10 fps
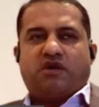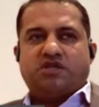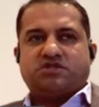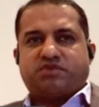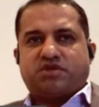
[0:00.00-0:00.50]
of
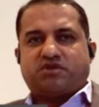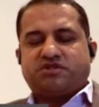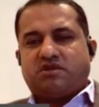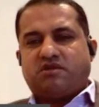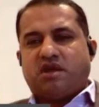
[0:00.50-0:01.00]

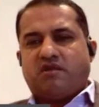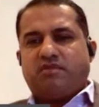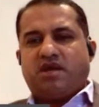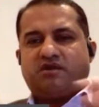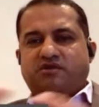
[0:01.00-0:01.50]
hospitals and
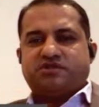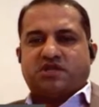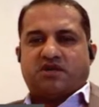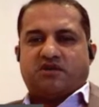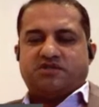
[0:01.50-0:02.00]
medical
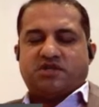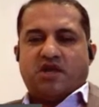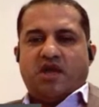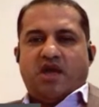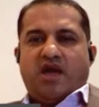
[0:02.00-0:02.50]
centers.
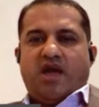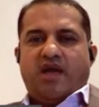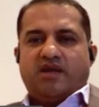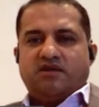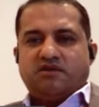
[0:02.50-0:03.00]

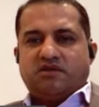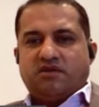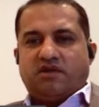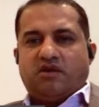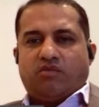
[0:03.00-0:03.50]

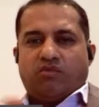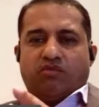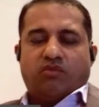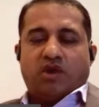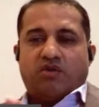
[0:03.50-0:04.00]
And,
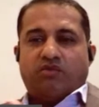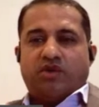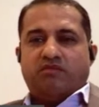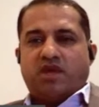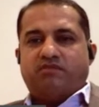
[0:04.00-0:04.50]
while
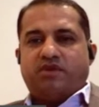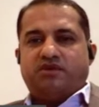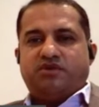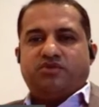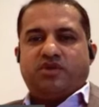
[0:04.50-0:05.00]
we may
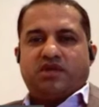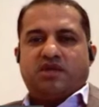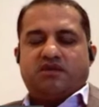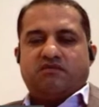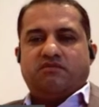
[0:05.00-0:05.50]
be doing
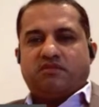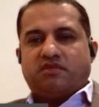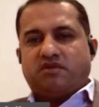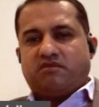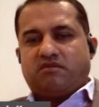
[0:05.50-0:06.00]
it
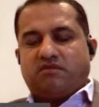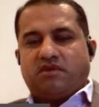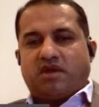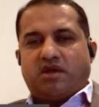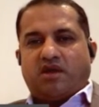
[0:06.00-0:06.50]

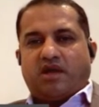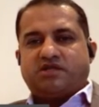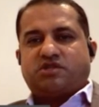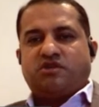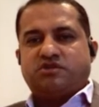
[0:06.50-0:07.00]

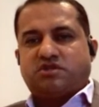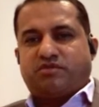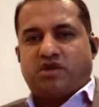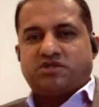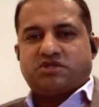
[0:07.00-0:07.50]
as close
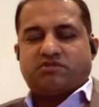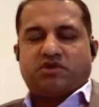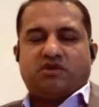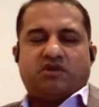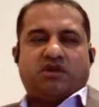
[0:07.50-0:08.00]
to
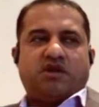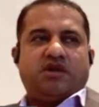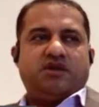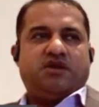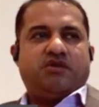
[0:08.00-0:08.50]
possible,
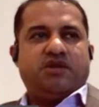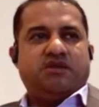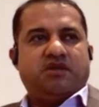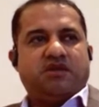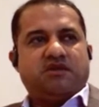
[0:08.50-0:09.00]

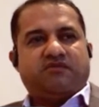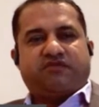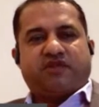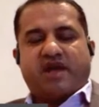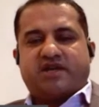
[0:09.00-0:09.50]
in the
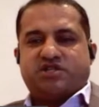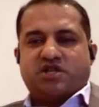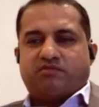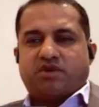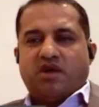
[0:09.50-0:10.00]

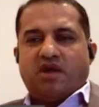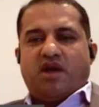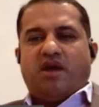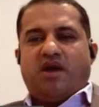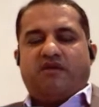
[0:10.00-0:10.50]
flagship
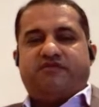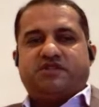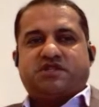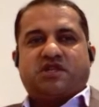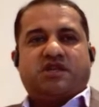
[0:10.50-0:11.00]

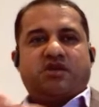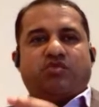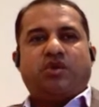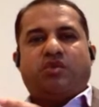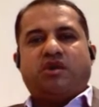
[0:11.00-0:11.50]
facility,
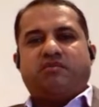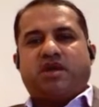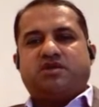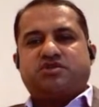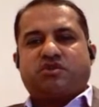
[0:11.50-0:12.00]
we want to
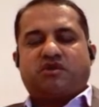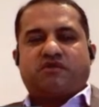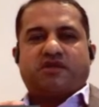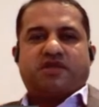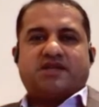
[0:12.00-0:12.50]
make sure
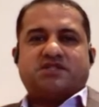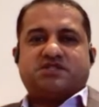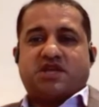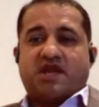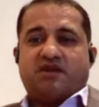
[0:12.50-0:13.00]
that that
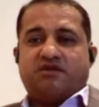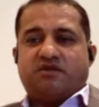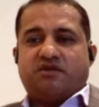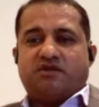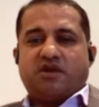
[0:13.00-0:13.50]

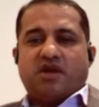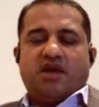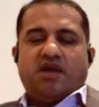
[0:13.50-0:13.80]
standard